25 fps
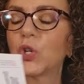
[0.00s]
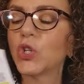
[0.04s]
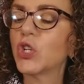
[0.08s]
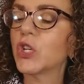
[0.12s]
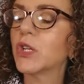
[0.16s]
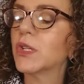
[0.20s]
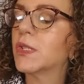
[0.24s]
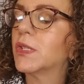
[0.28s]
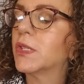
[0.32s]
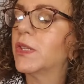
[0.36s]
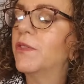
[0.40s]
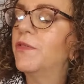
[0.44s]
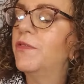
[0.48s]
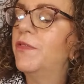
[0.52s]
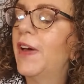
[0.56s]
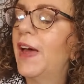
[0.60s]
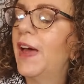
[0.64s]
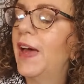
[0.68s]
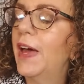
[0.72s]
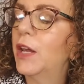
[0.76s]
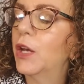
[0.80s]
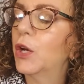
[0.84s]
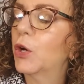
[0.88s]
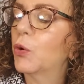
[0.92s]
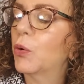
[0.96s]
is the
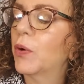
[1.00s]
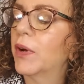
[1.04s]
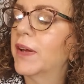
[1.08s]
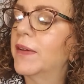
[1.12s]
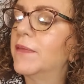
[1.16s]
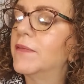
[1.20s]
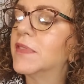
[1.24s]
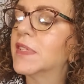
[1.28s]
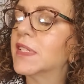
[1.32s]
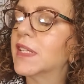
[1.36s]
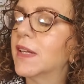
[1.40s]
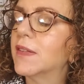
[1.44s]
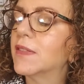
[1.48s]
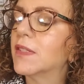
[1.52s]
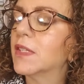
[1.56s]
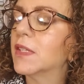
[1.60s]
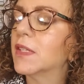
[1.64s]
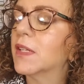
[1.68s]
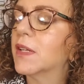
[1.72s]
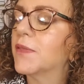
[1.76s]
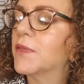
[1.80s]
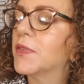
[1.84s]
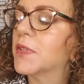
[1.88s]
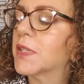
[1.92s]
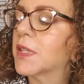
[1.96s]
Vanicream
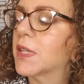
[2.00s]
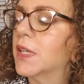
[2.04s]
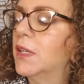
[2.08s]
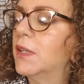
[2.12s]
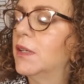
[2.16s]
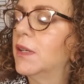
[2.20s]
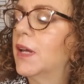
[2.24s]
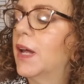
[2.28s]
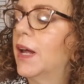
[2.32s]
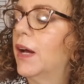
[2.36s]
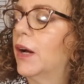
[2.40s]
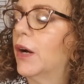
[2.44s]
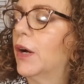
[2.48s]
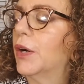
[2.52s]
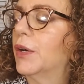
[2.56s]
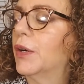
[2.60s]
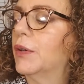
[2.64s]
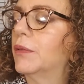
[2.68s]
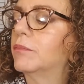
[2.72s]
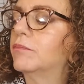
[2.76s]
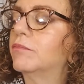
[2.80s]
Sensitive Skincare.